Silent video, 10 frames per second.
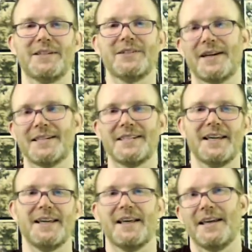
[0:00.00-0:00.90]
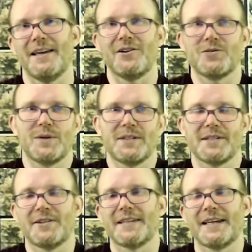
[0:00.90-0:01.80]
And so I say, here's what
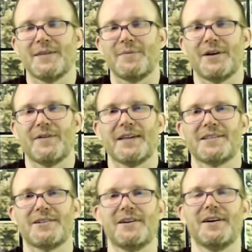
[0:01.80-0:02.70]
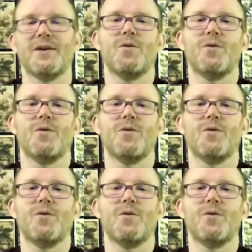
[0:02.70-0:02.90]
this looks like in the book of Esther.